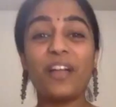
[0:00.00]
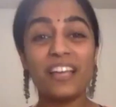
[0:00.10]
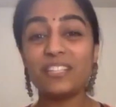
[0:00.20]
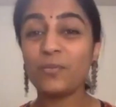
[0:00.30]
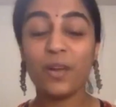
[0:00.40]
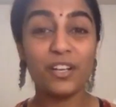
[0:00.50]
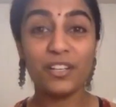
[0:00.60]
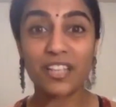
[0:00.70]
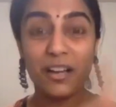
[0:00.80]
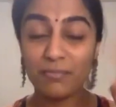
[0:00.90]
I just wanted
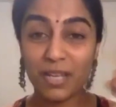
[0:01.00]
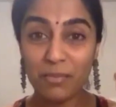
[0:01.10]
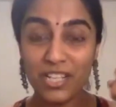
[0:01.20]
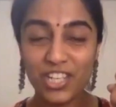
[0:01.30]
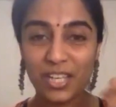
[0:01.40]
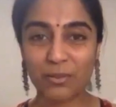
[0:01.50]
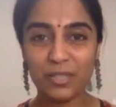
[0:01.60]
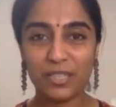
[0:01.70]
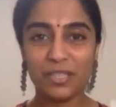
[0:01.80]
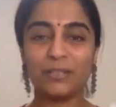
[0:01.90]
to double check
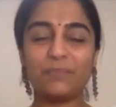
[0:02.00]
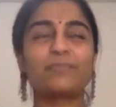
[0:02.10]
with you.